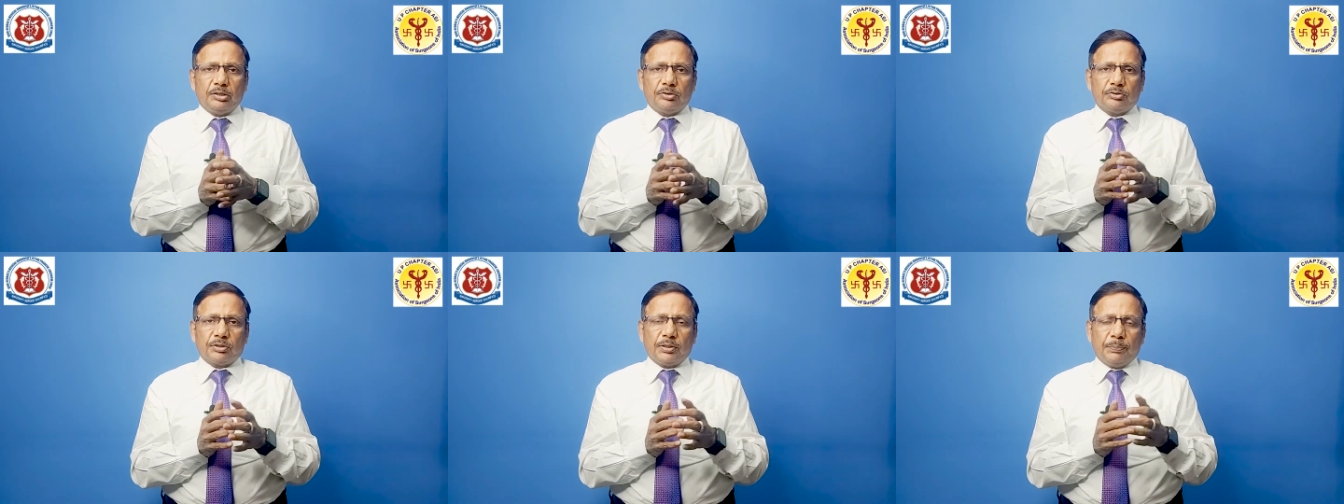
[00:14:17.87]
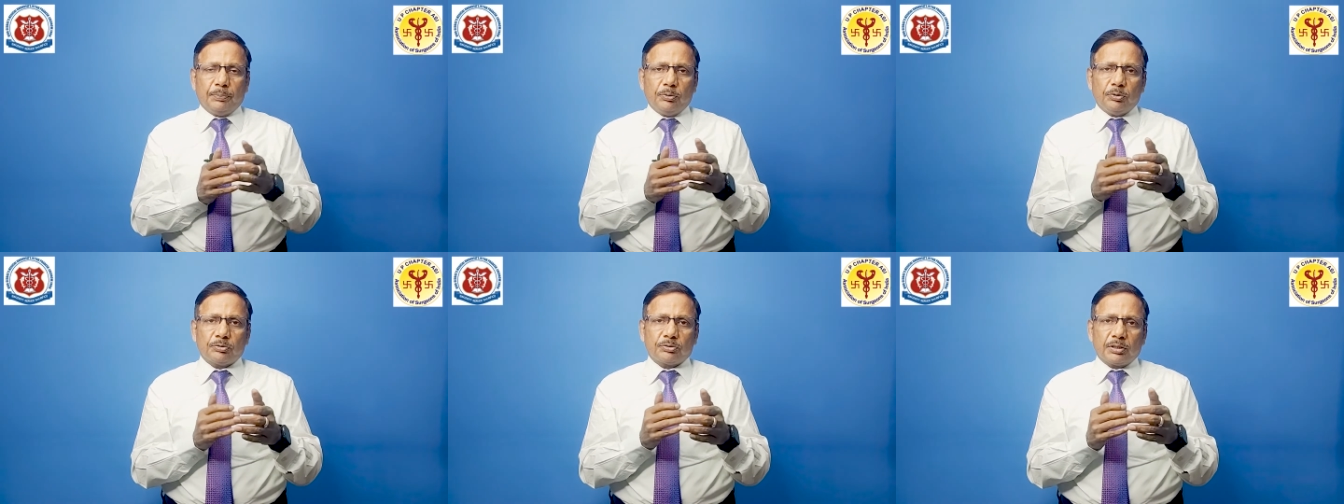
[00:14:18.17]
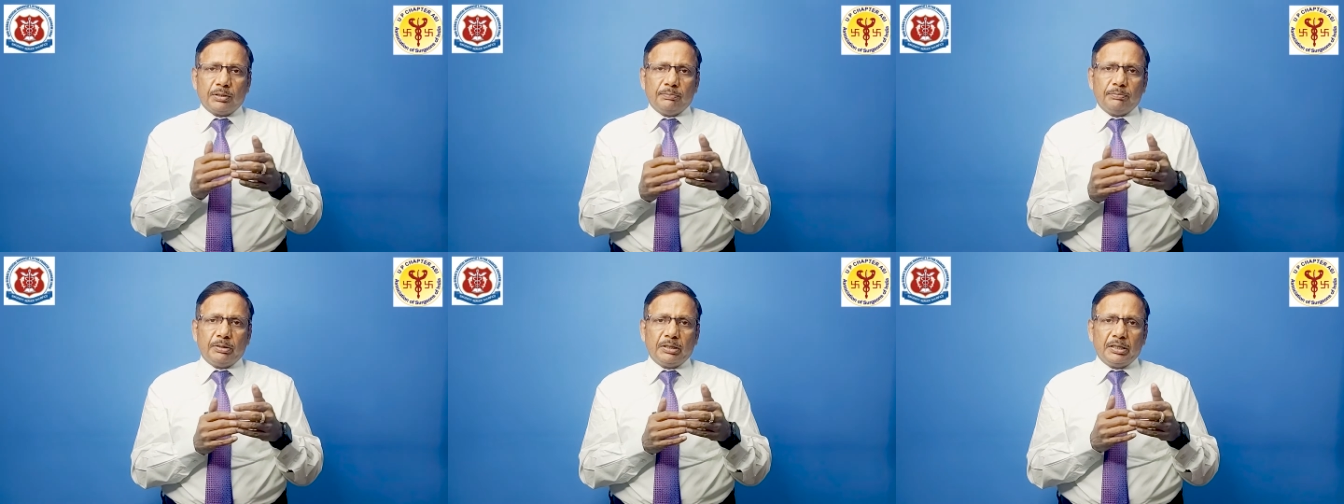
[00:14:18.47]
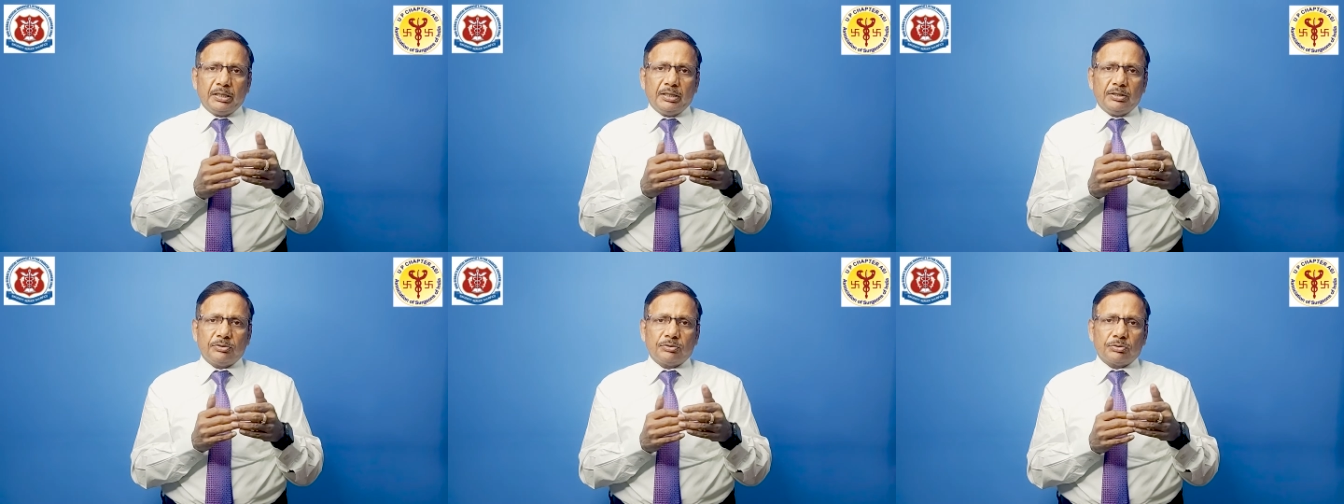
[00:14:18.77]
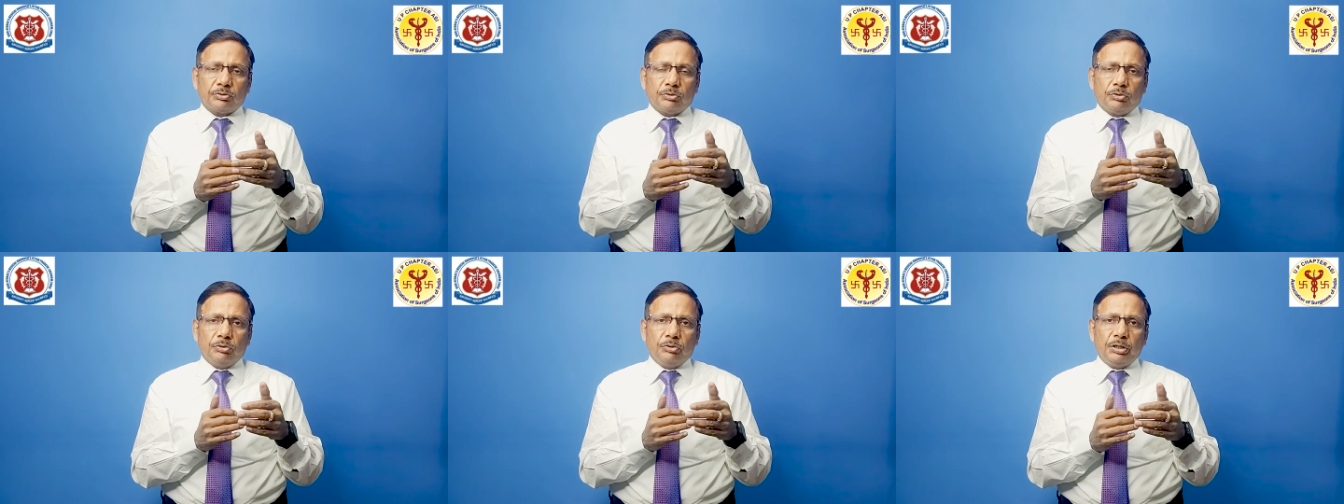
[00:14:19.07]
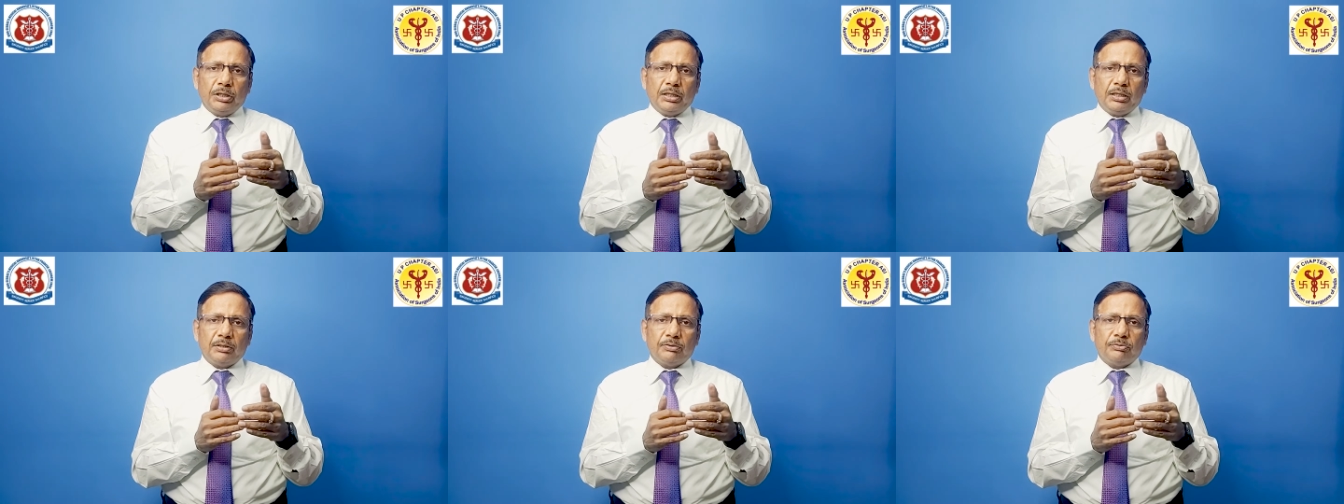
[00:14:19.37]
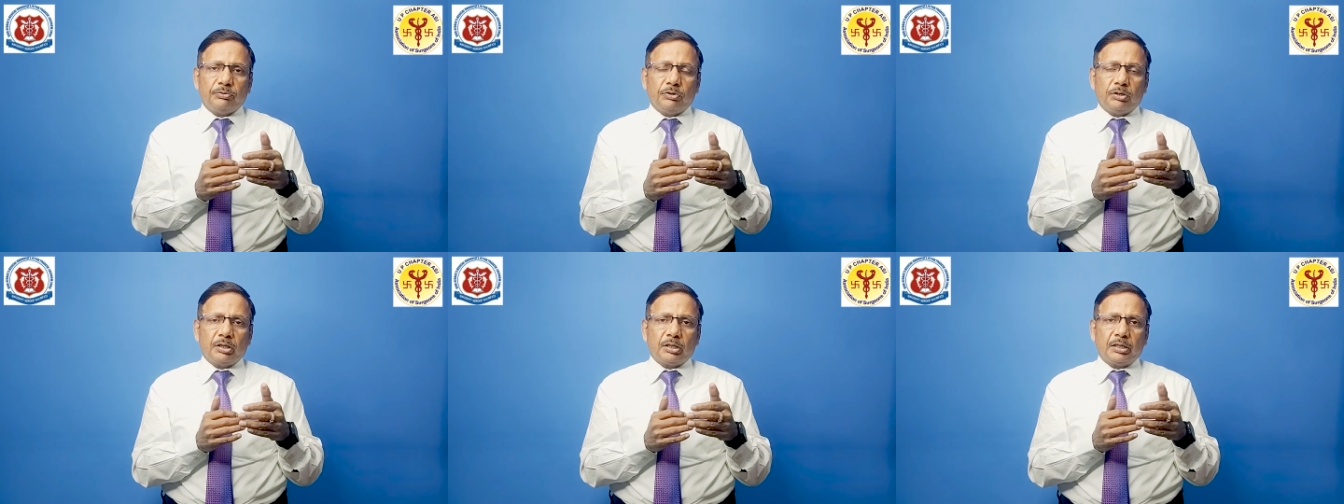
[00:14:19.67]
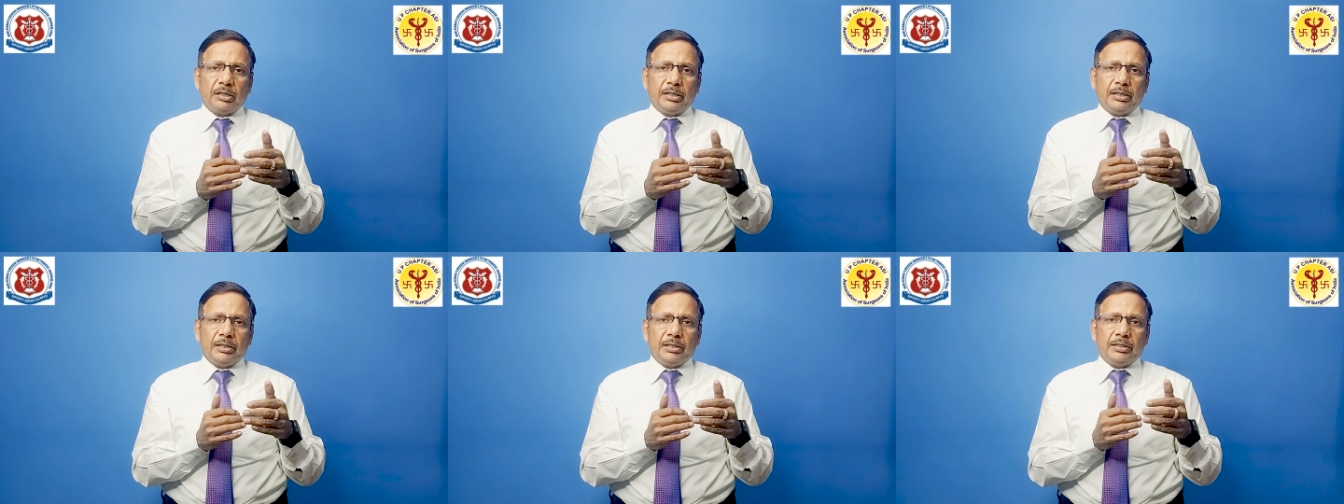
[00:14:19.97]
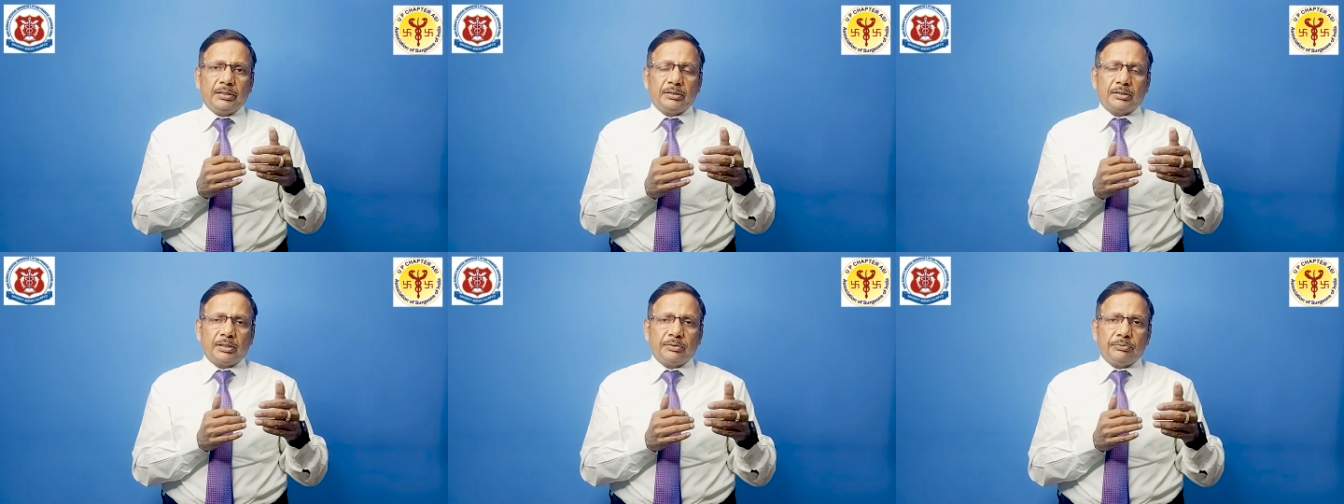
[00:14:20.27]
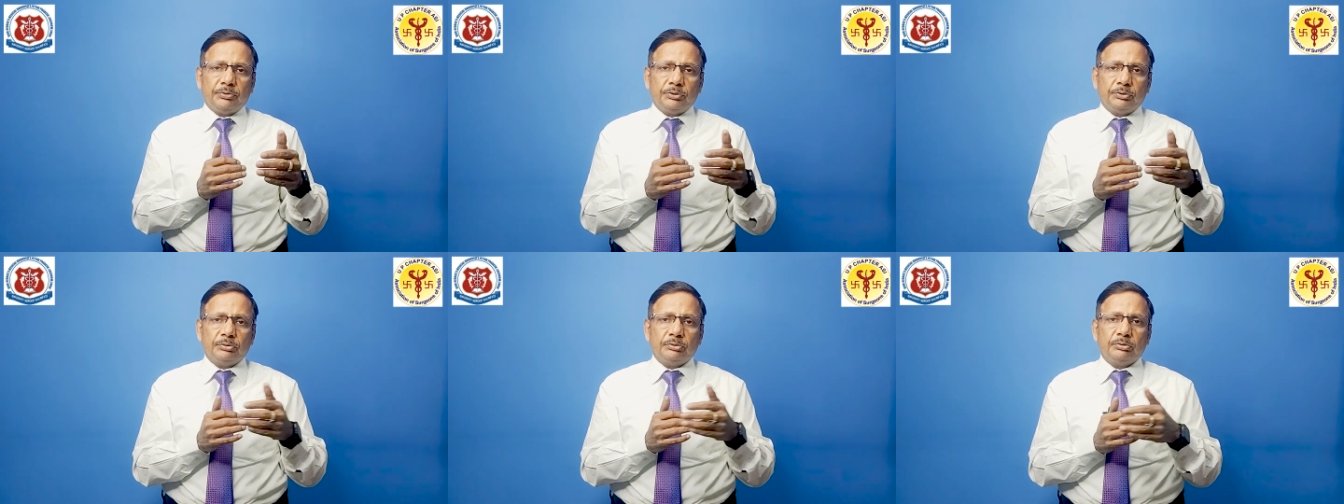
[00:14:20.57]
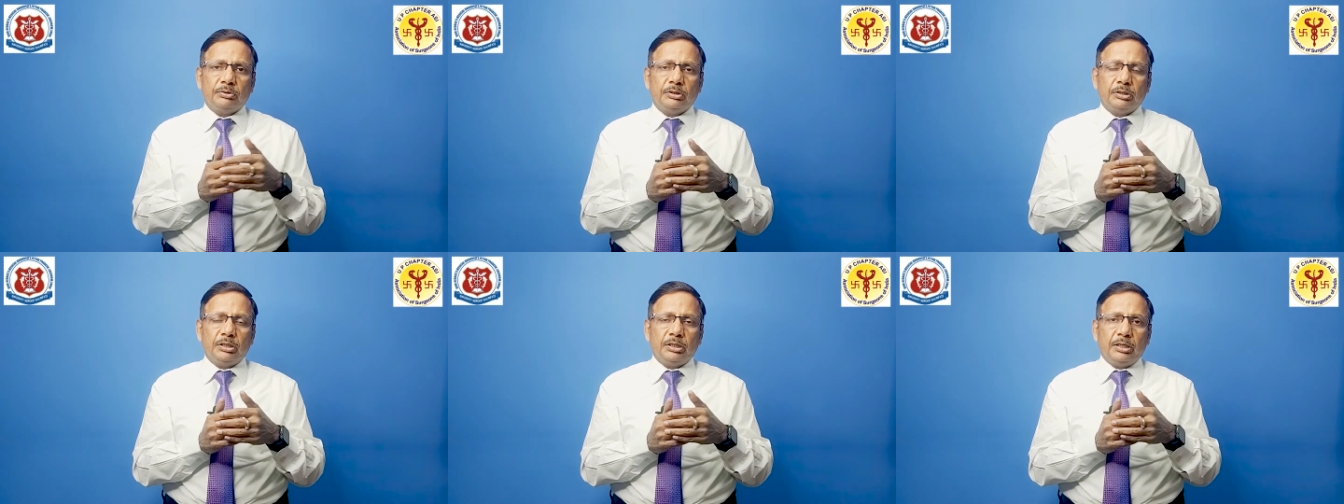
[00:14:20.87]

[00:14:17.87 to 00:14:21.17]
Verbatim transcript: Suppose somebody is going for an interview